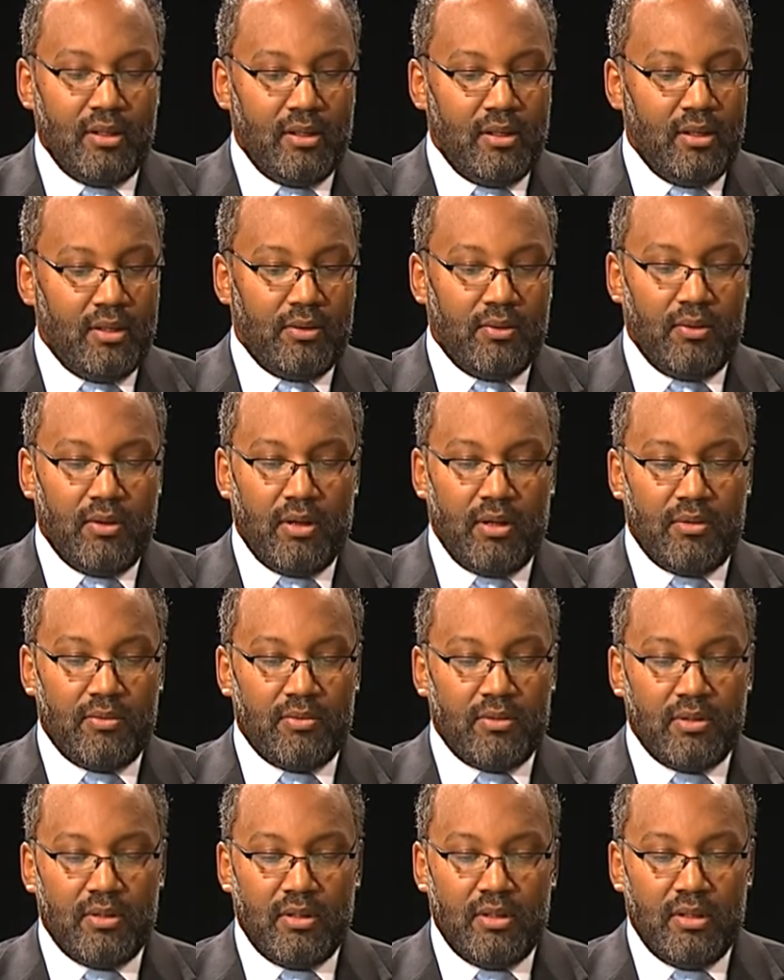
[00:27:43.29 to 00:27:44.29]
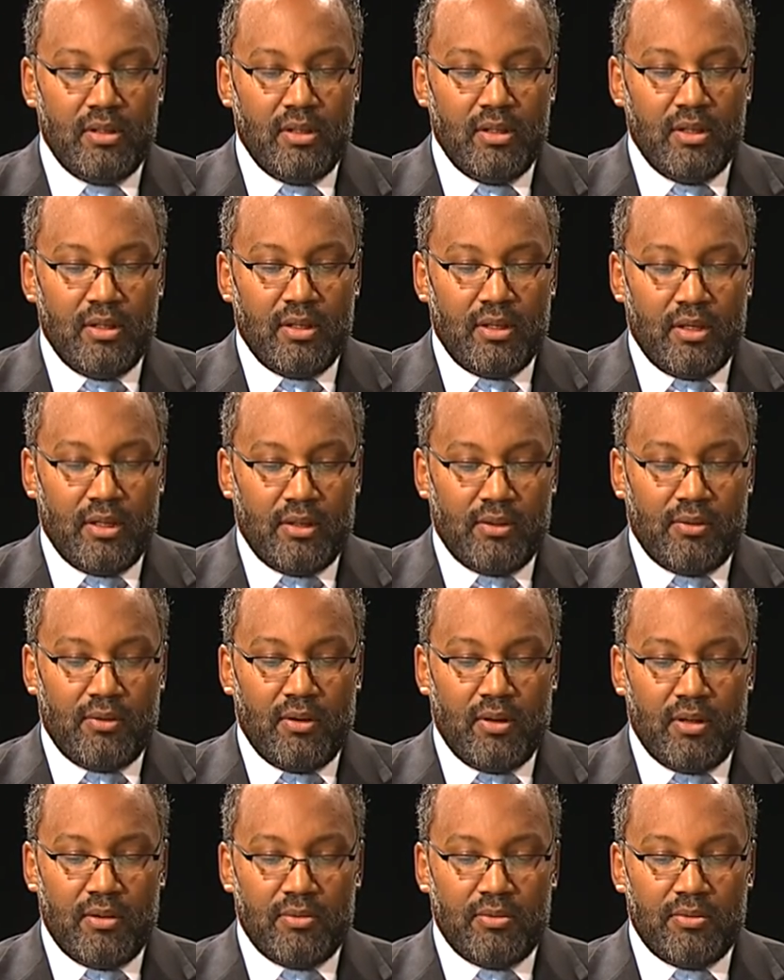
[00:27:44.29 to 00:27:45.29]
Good grief. Good
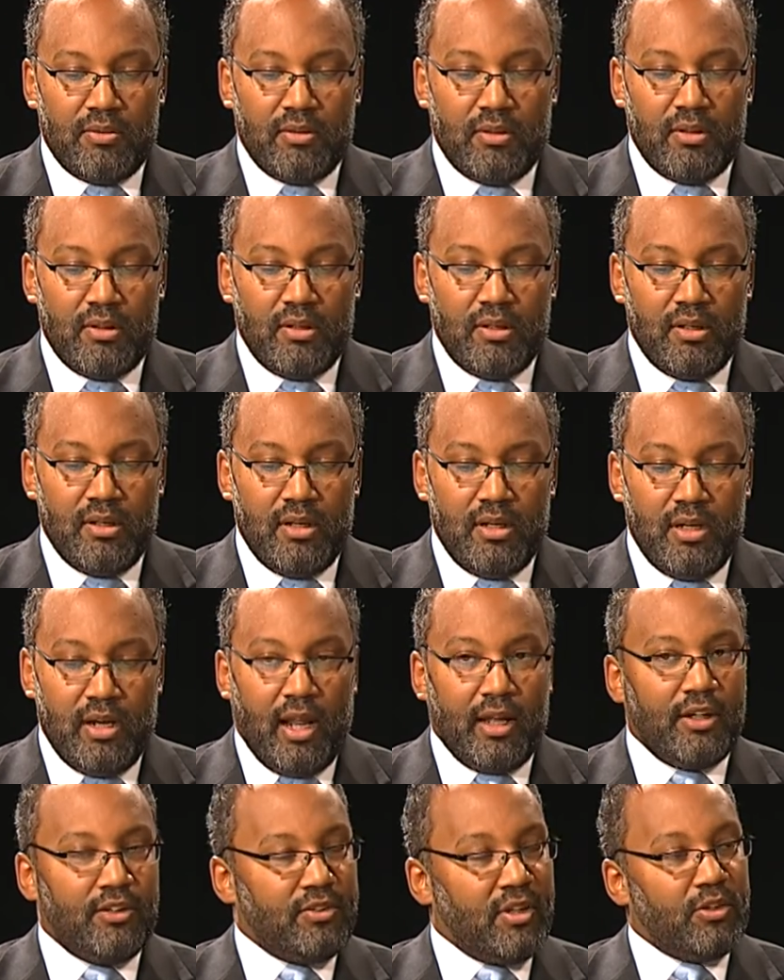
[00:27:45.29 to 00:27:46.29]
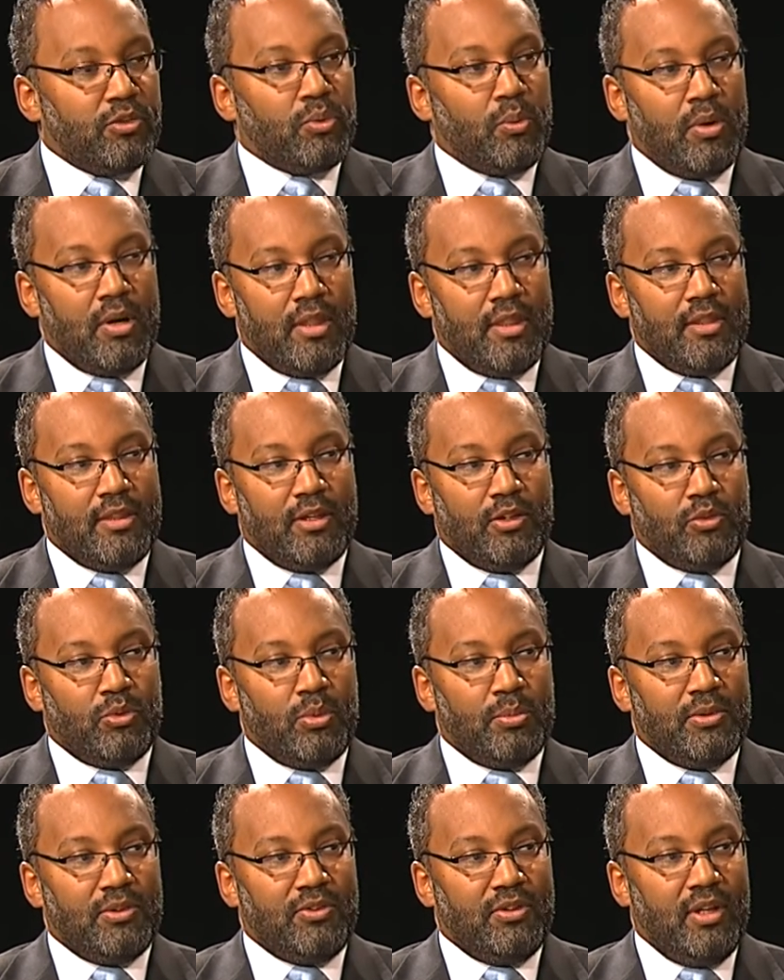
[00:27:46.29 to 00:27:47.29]
grief. And I guess that's one of the things
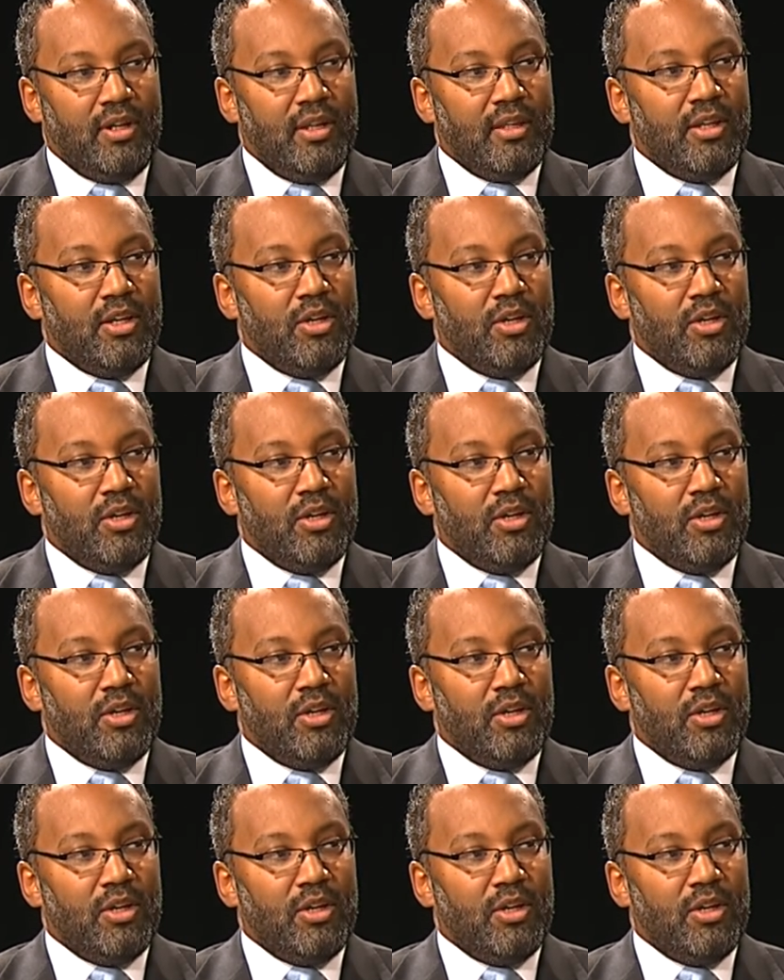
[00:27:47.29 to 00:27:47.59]
we'll be seeing in the